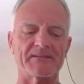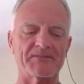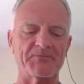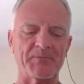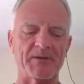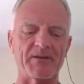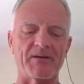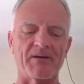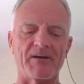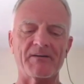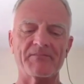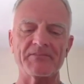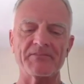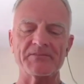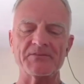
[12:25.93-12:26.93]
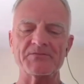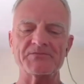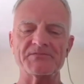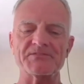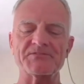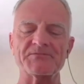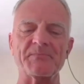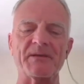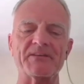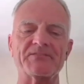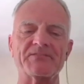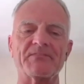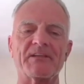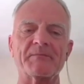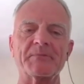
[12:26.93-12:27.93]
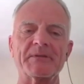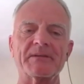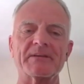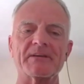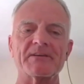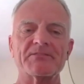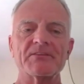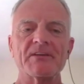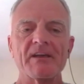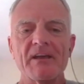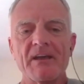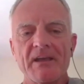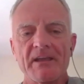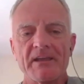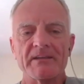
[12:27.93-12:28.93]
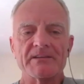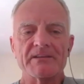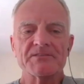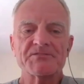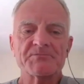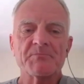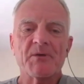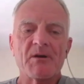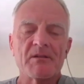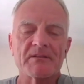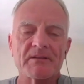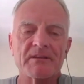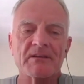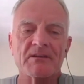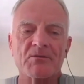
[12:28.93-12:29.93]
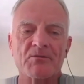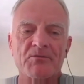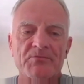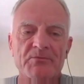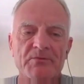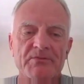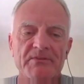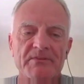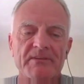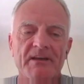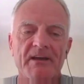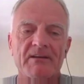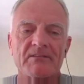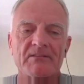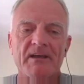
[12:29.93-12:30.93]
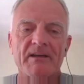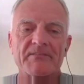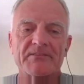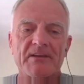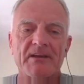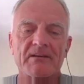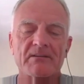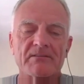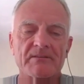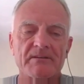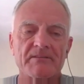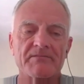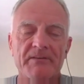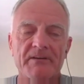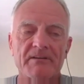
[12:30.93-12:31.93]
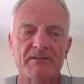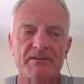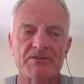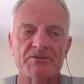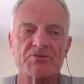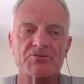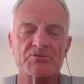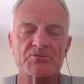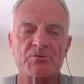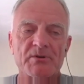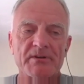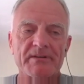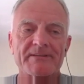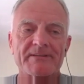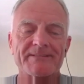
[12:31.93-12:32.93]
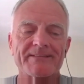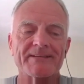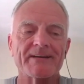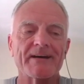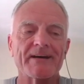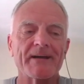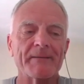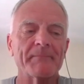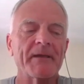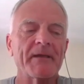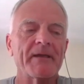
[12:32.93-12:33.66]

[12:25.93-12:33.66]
It's been often used in spaceflight because it is small and can go through its entire life cycle in a fairly short time.